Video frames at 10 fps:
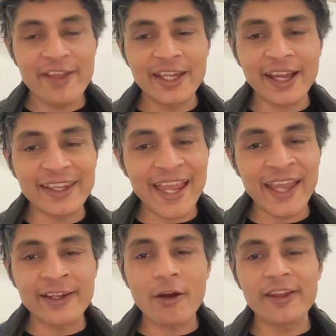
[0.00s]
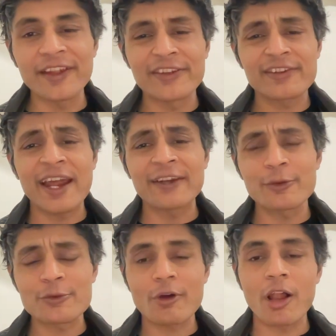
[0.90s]
again in trying
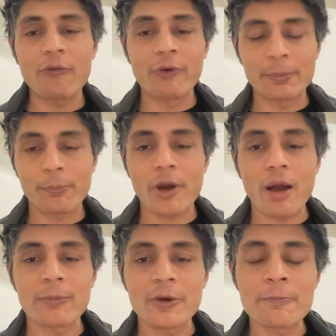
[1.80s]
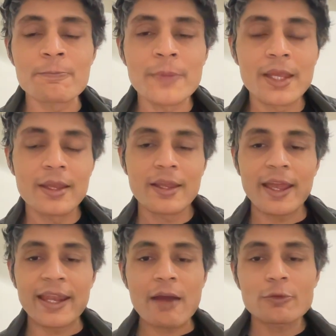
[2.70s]
to solve one problem.
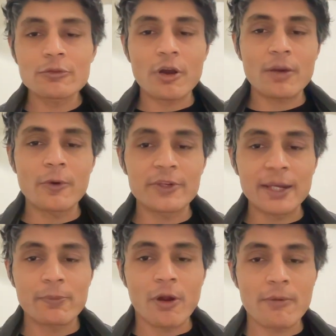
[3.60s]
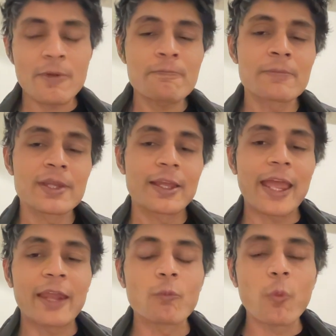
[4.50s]
And I want to talk about that problem
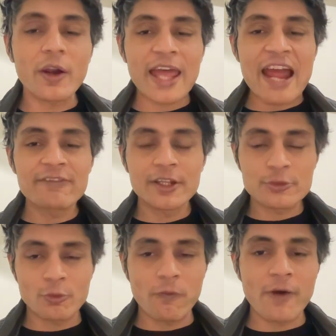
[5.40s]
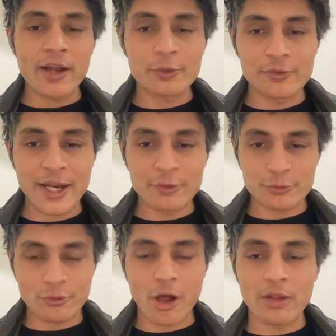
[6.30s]
and what I have done so far to try to
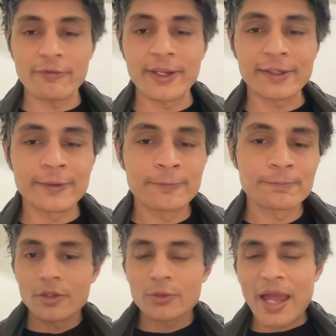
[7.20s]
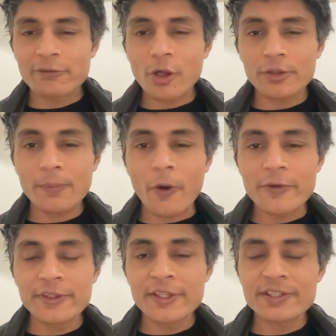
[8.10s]
solve it. So I've talked
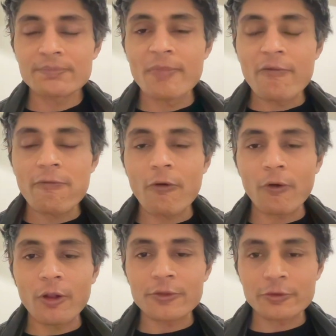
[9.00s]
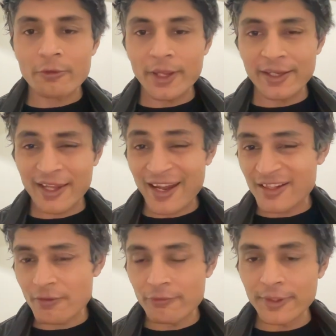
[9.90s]
about this before also in
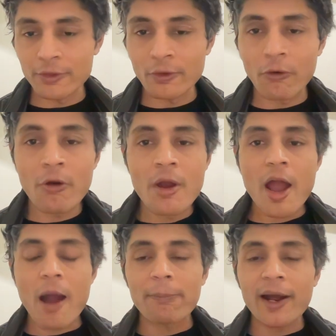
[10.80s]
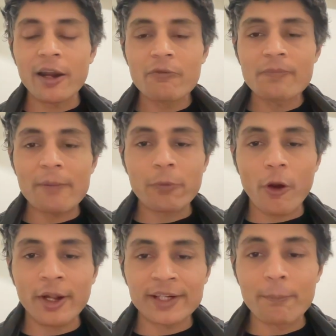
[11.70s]
another video. A part of my
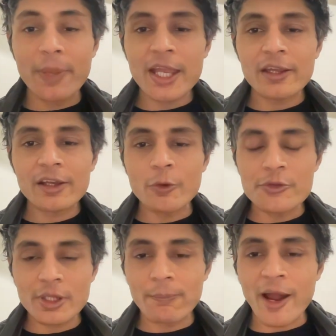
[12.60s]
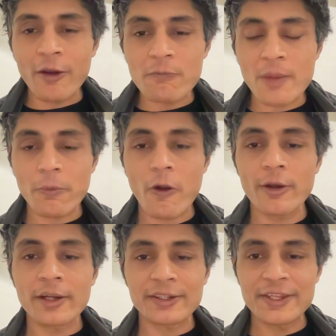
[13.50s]
product, a big crucial part of my
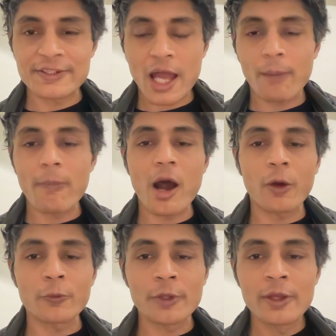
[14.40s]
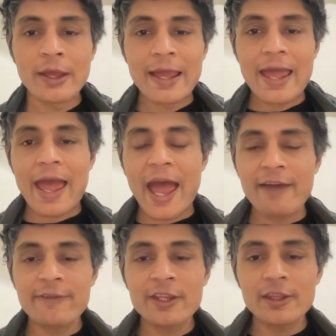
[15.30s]
product is about
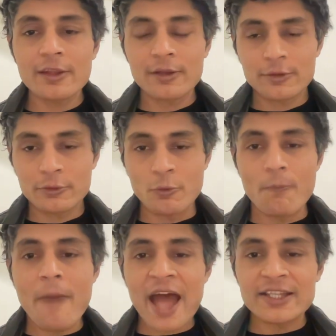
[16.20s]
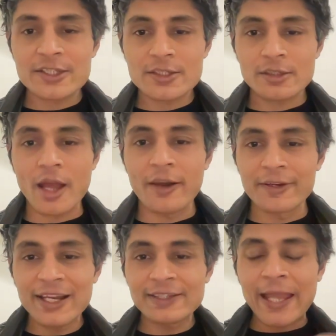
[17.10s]
having to match a
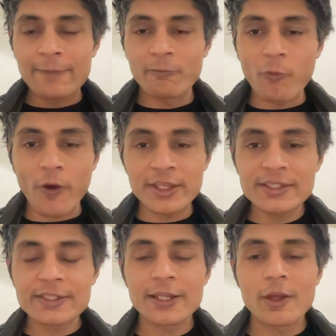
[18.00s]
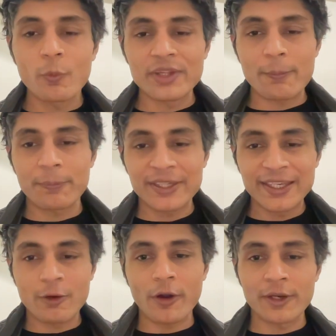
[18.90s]
real-time voice with a
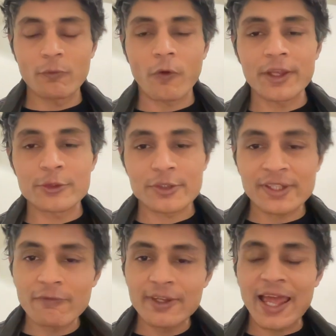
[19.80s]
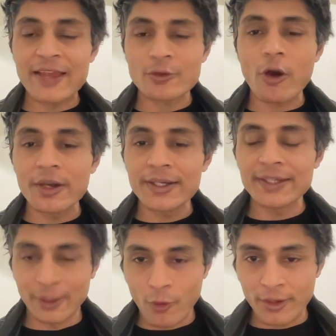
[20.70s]
pre-recorded voice. So someone has
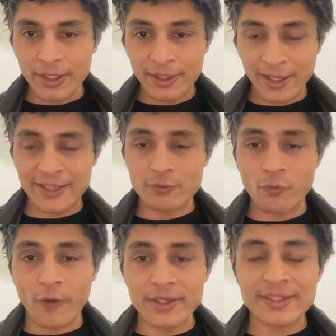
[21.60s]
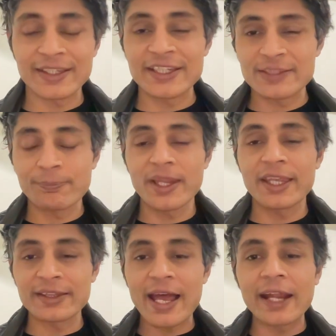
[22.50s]
already recorded his voice and he's
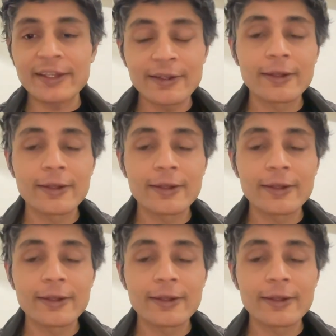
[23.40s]
playing that